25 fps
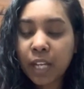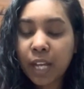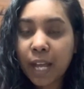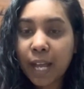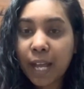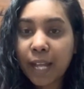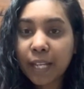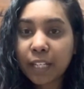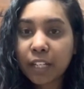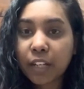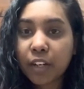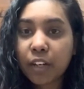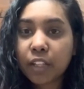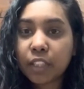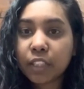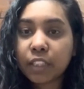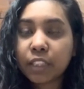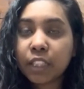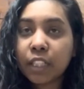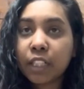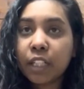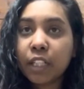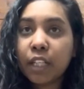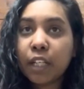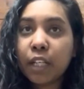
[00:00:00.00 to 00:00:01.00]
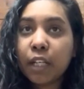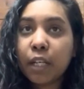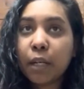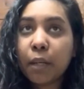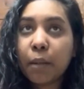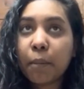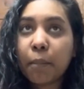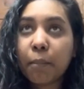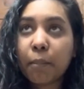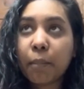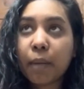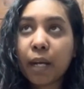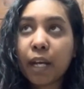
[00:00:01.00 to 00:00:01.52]
I got
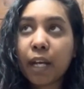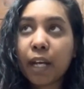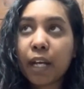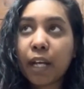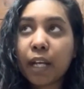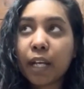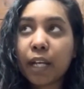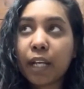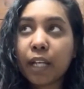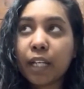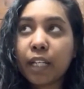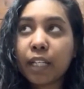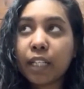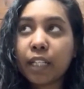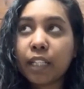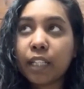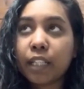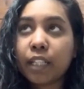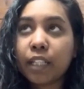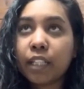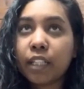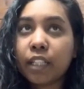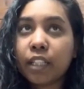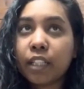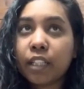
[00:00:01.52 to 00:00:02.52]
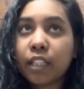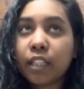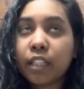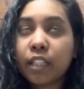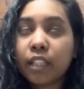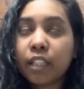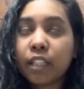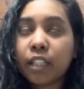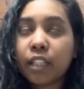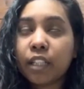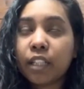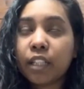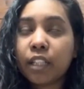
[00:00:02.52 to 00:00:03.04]
my
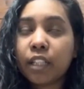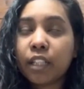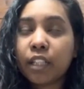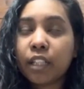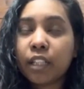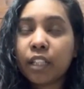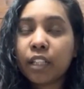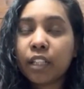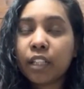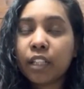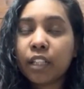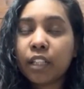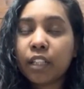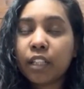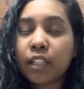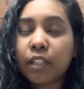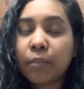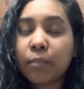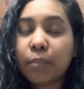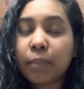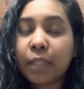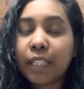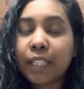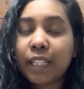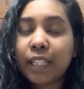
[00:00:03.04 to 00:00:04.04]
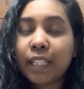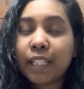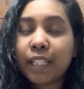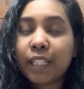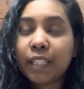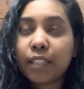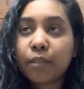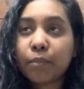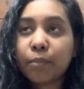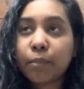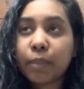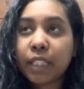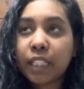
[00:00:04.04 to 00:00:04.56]

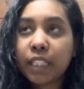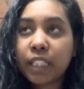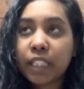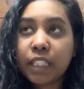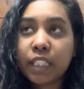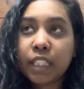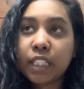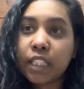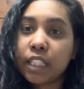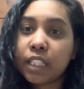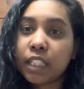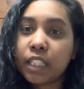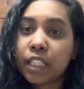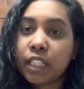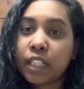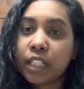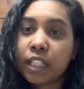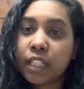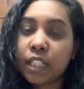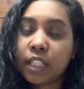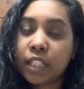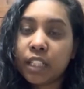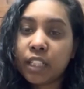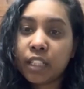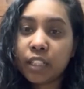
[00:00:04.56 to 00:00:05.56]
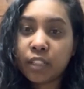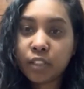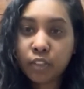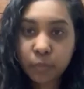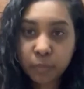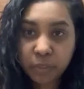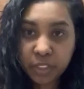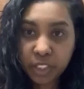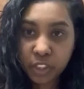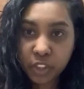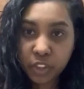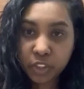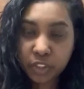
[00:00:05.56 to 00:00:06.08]
PNP
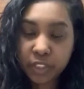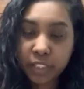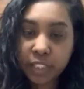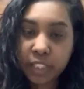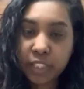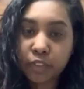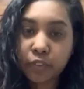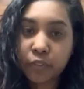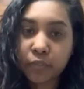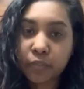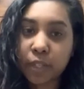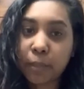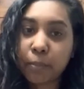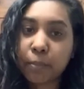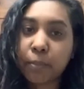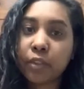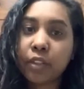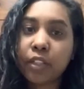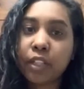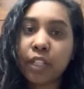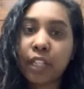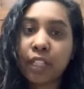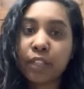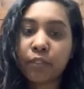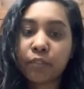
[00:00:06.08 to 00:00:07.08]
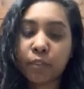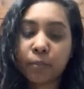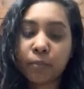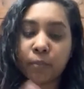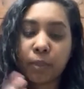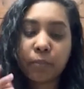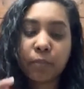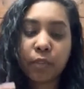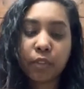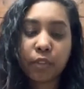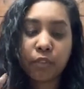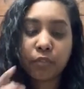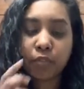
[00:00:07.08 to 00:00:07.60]
nomination in November, and from then
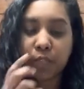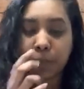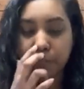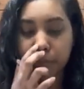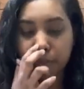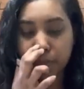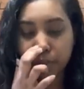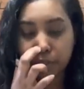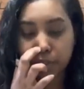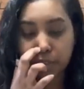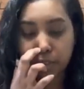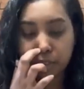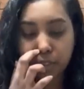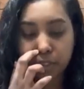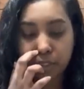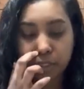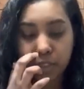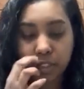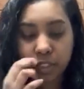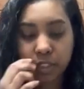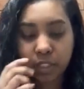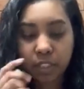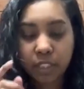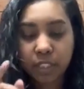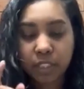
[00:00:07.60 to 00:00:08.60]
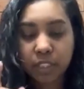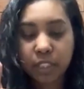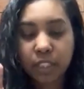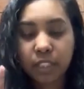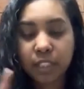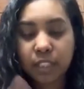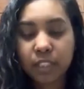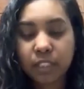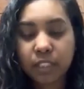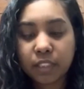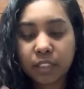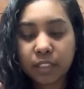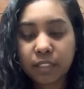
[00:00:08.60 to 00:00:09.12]
to November,
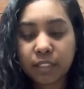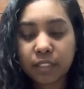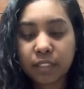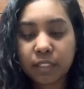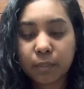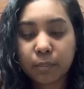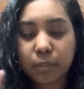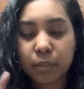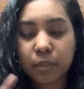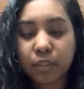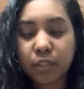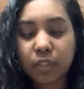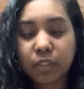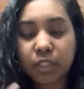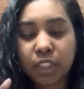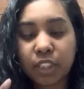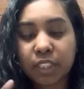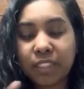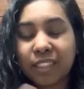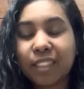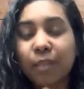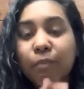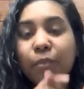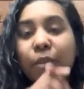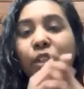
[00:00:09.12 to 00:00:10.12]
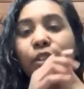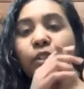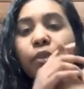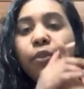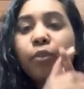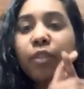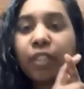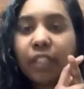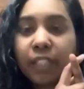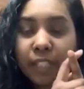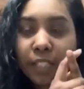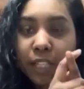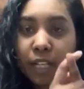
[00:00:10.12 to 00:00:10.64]
December I don't
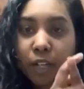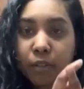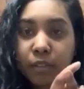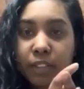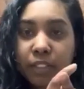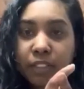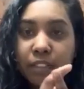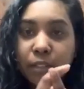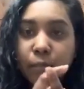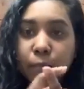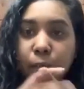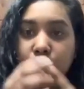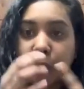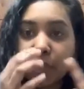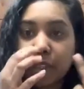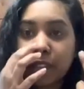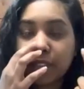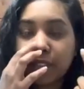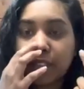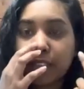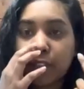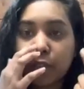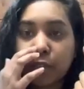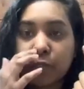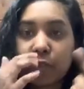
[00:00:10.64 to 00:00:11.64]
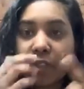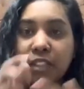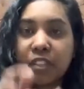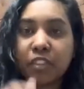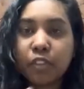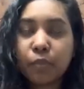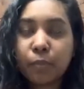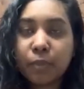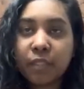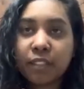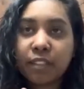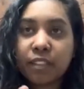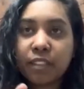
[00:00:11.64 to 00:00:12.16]
really count December because everyone is
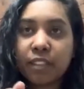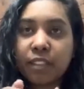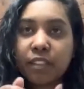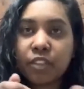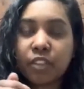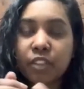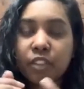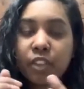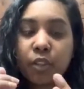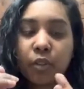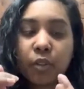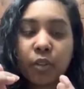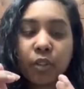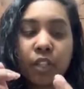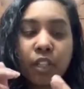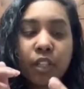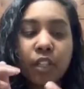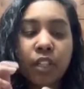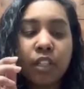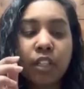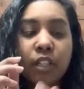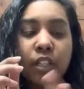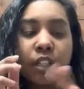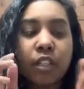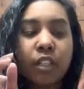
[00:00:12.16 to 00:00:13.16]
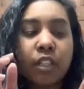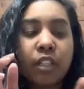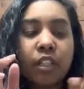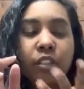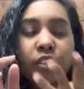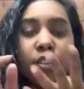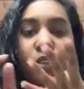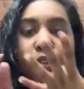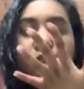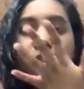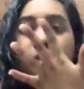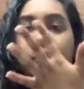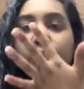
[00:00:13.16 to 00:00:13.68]
busy, so
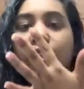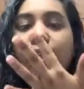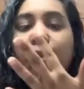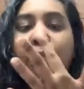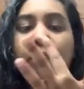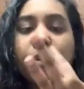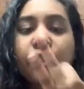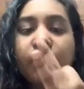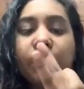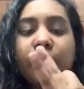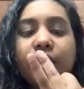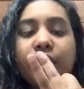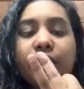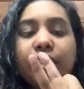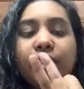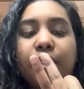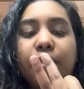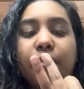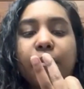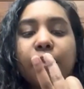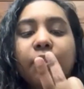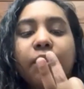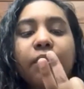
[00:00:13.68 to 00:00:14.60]
November, December,